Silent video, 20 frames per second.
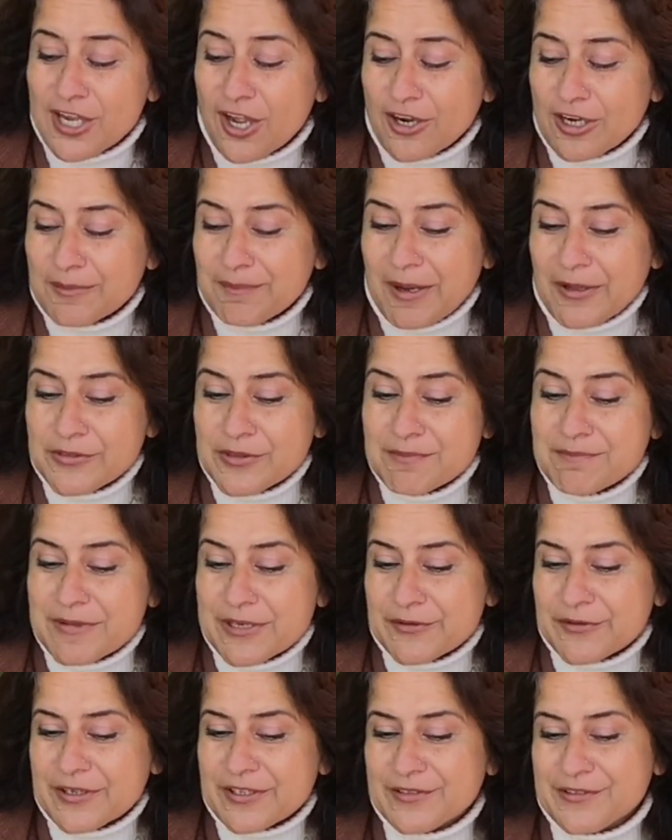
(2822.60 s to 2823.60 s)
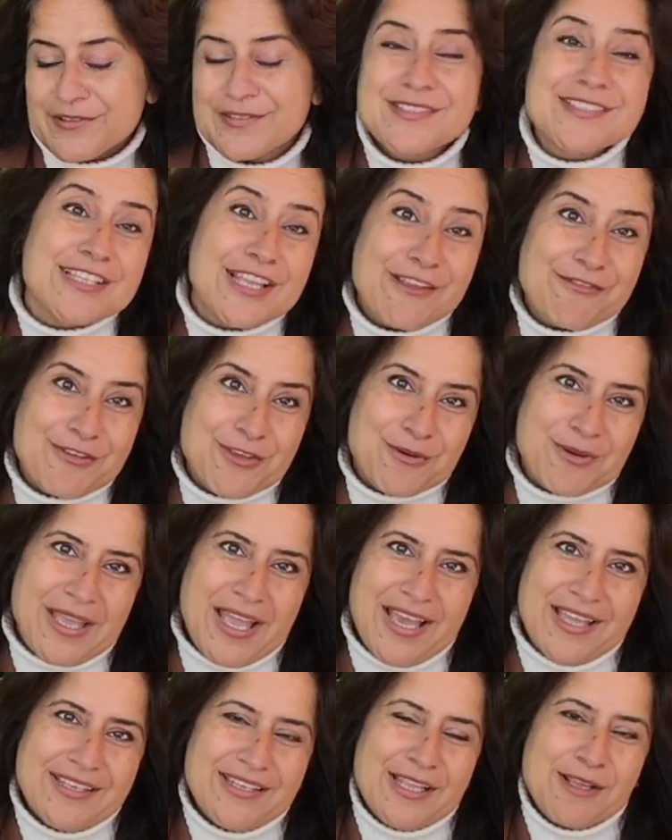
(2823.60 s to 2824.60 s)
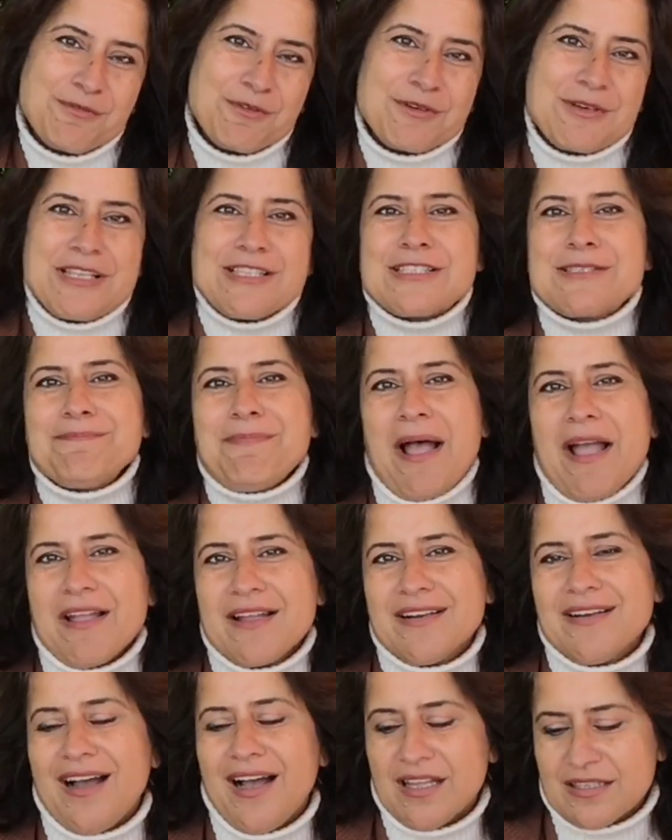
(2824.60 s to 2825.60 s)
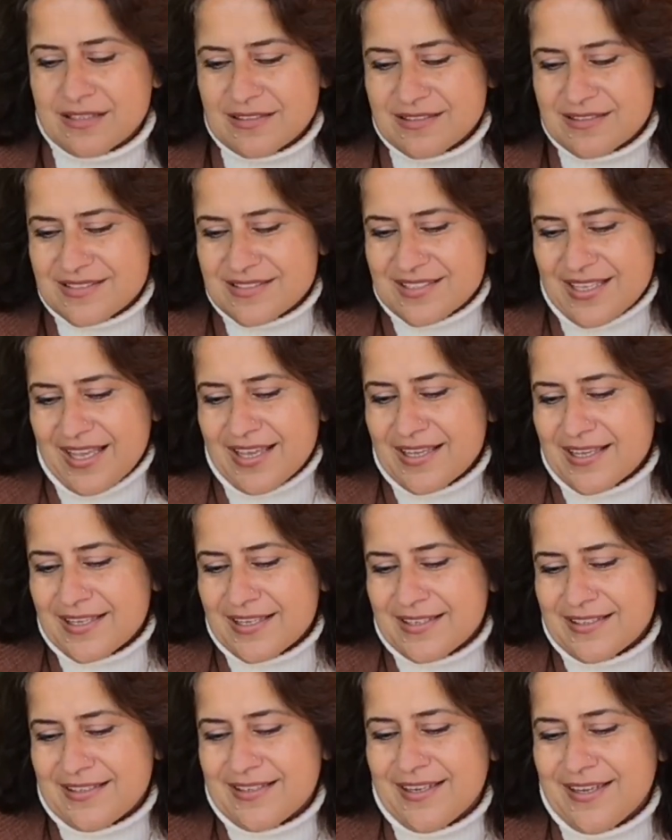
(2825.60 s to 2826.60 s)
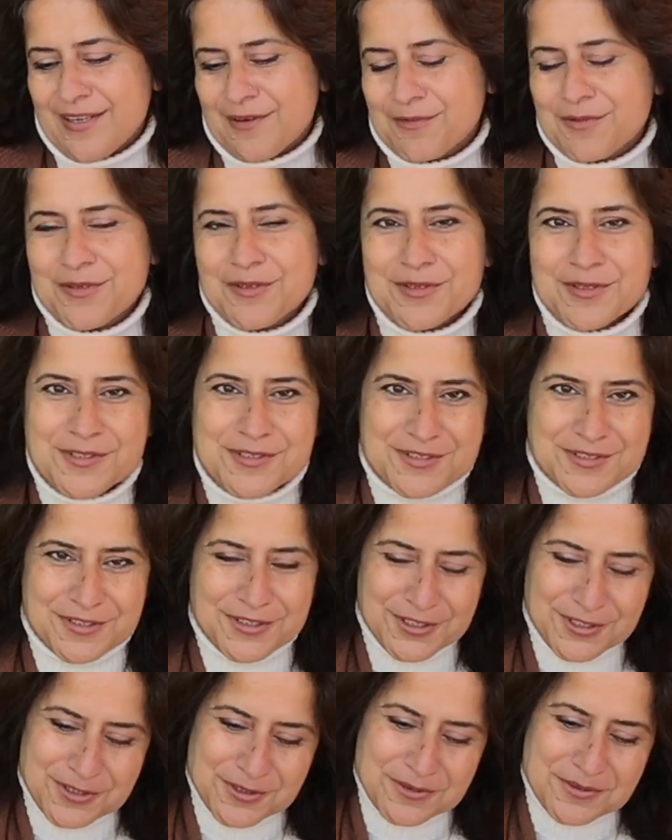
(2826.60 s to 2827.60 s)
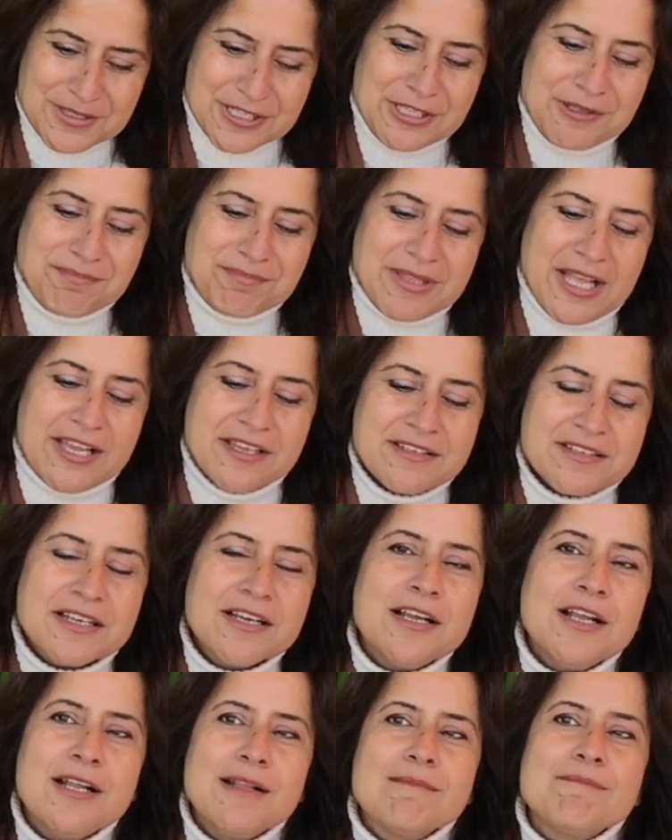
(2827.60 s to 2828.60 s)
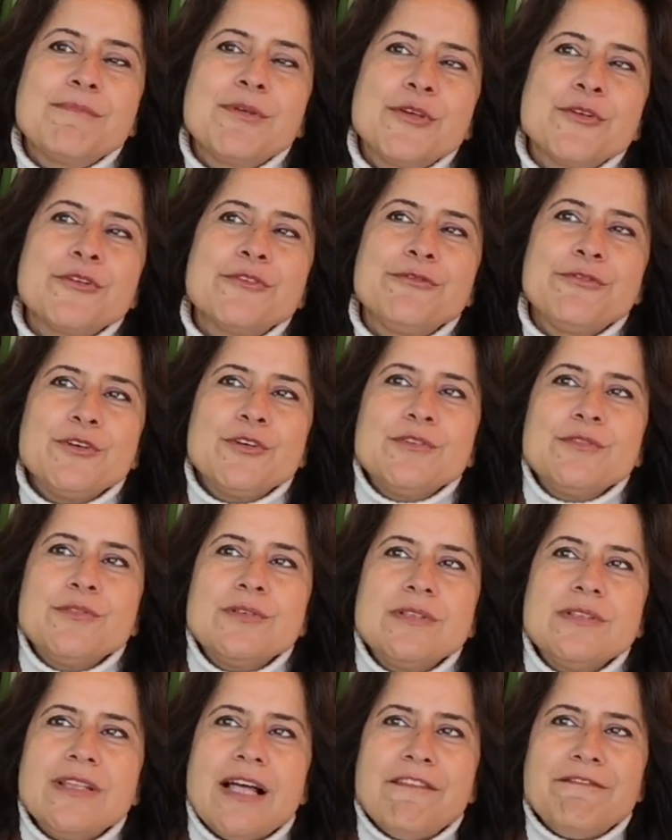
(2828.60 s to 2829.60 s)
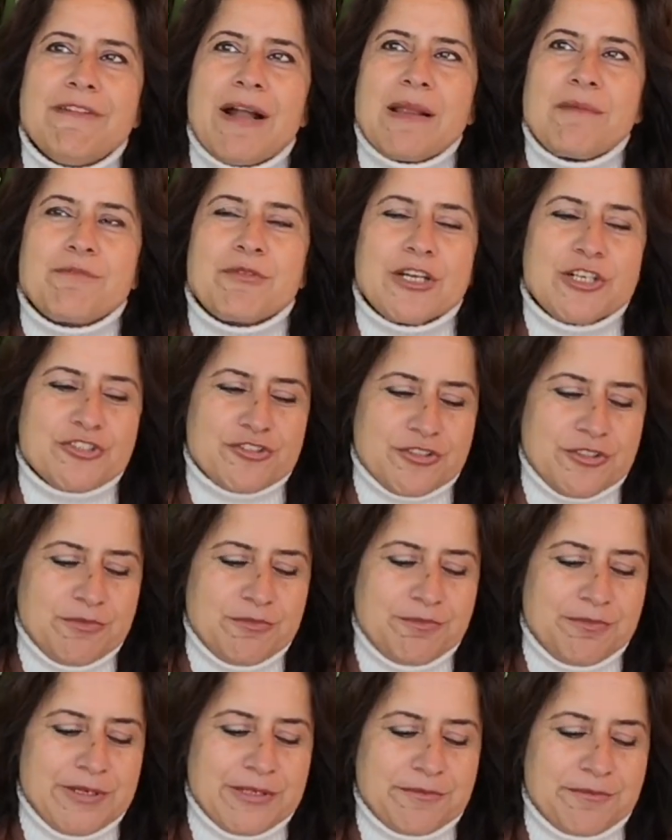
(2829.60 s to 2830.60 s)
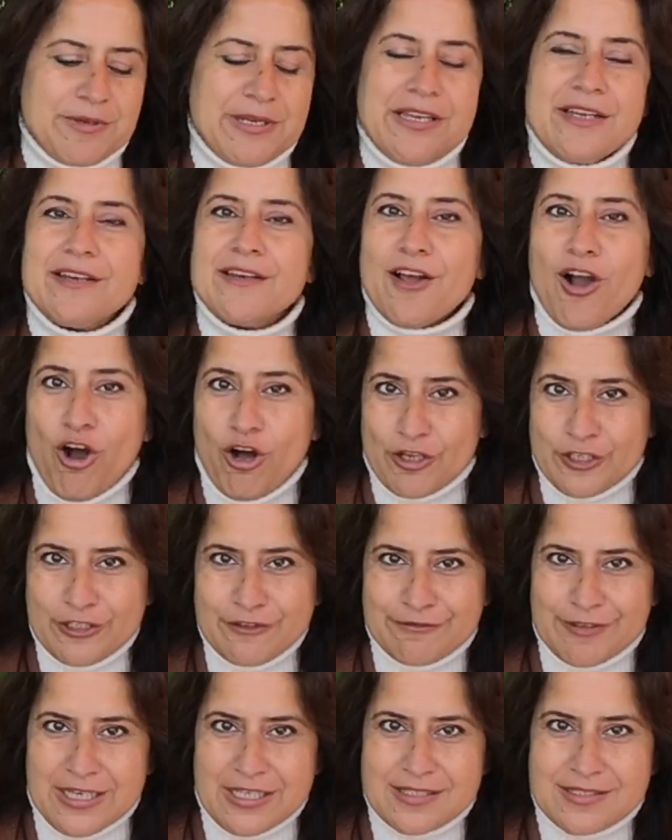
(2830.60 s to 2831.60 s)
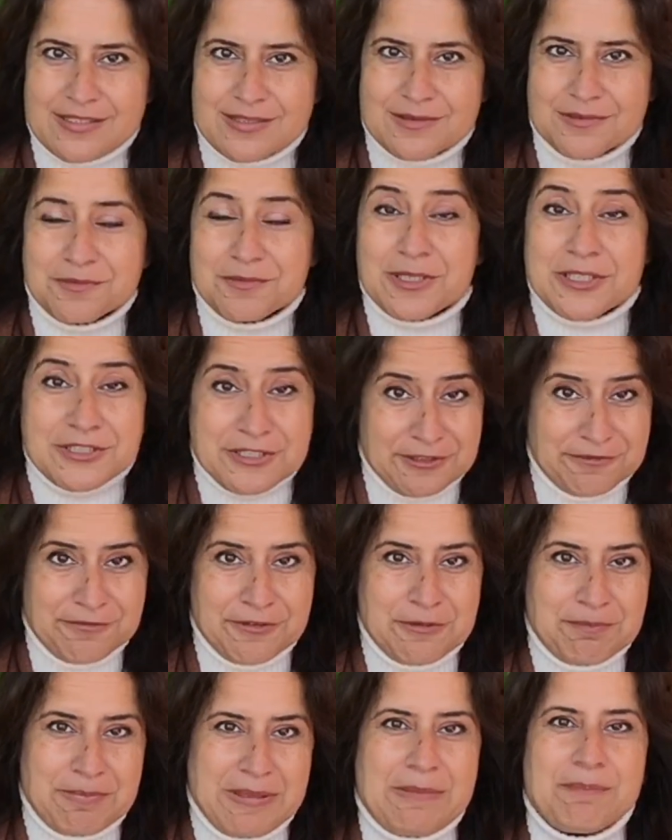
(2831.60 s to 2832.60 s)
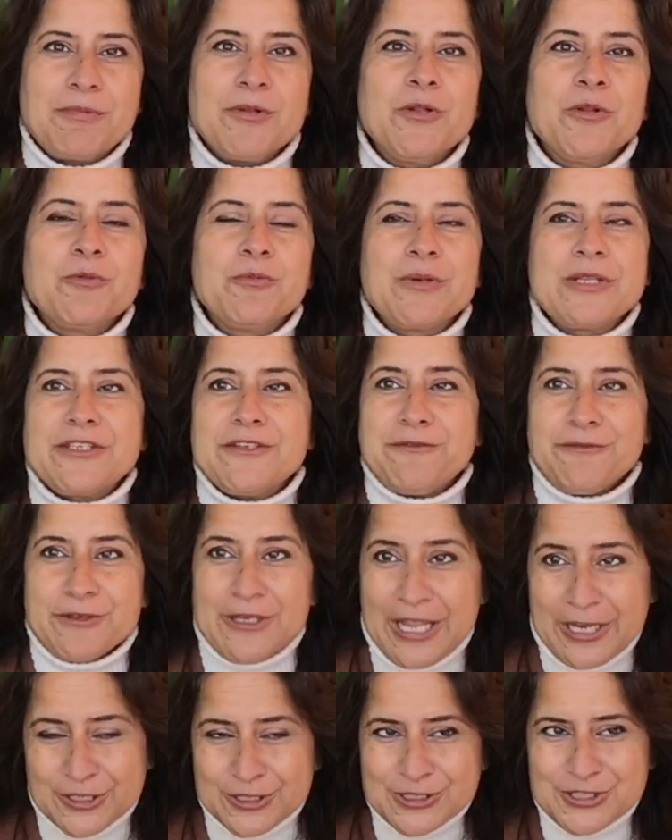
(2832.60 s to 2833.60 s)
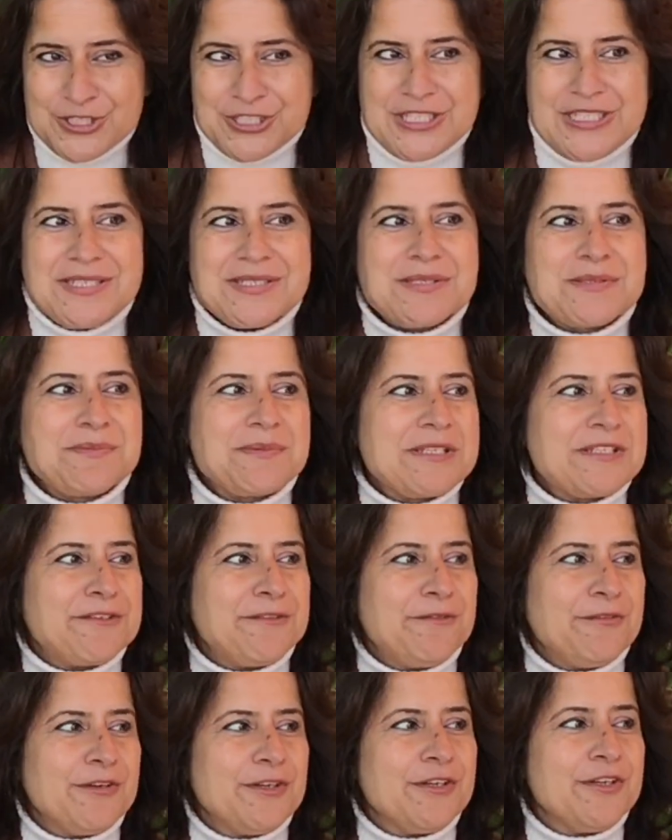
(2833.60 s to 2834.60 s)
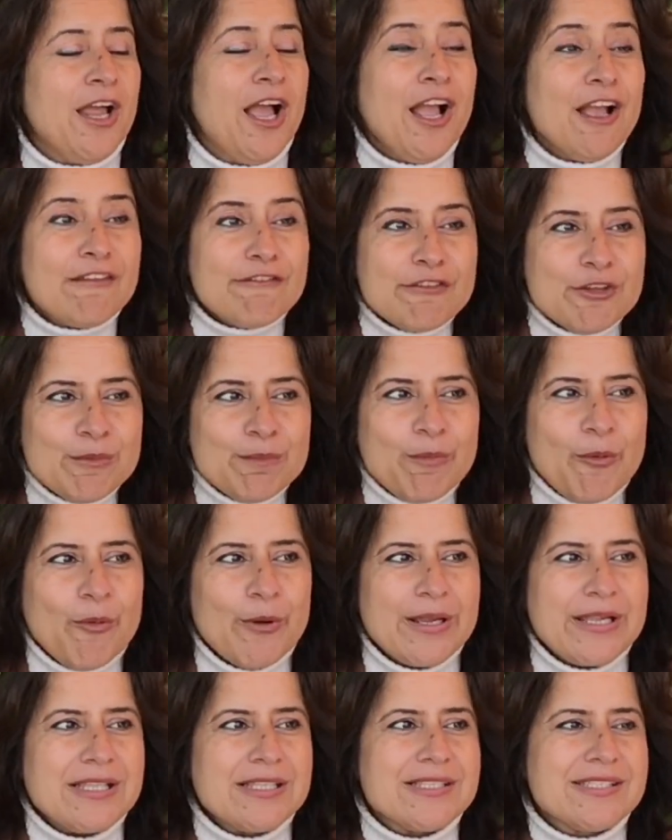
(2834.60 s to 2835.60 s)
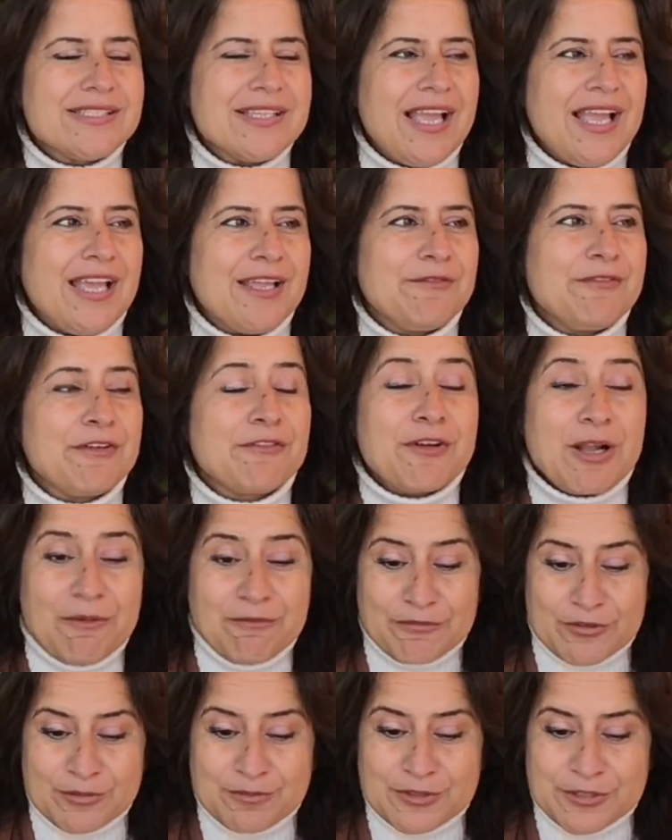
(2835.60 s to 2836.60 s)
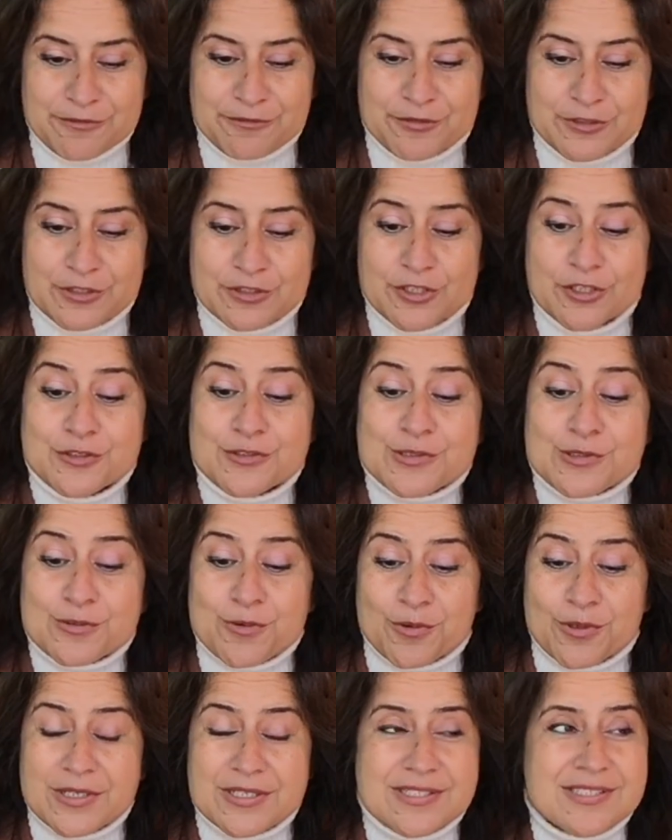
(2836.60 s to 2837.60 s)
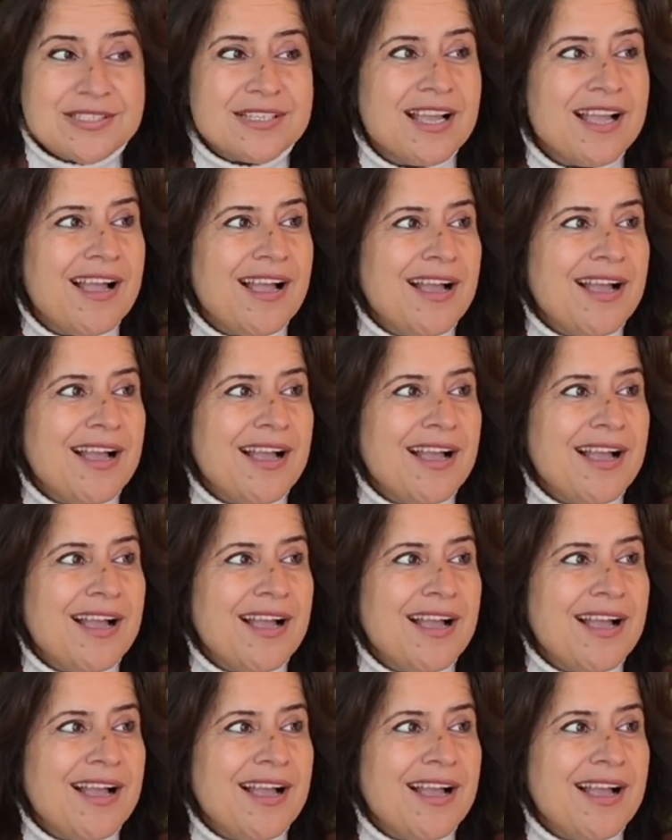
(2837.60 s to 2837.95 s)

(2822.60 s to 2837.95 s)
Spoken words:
talk about the miracles if you can. It would inspire others, and it would, keep that beautiful love vibration between all of us. We're different people with different energies, with different viewpoints, and we've come from different source